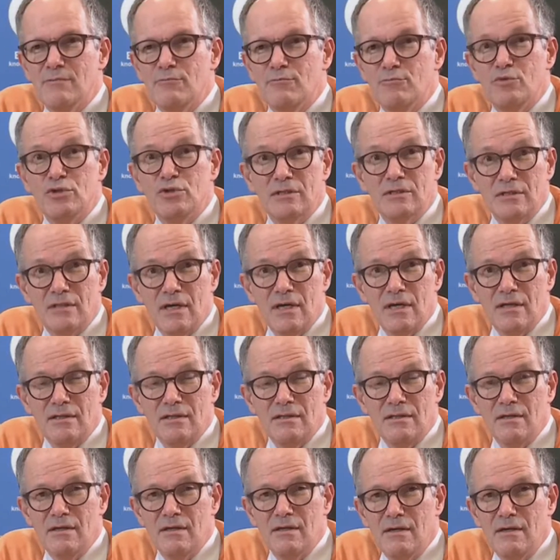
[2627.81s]

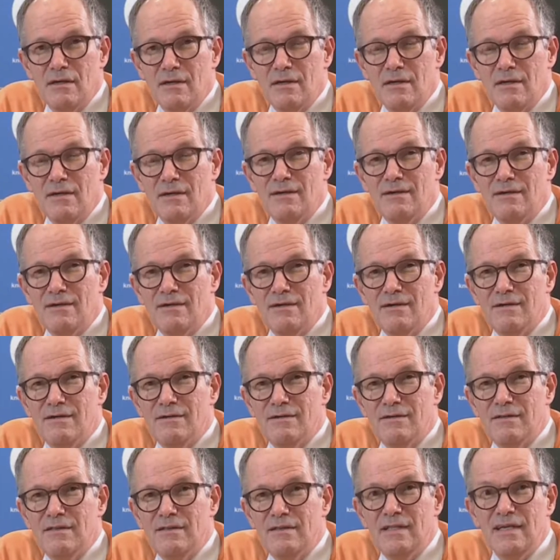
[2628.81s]
pristine
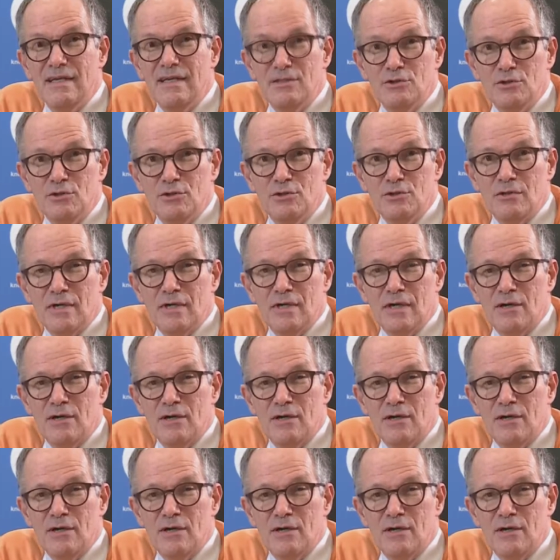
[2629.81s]
nature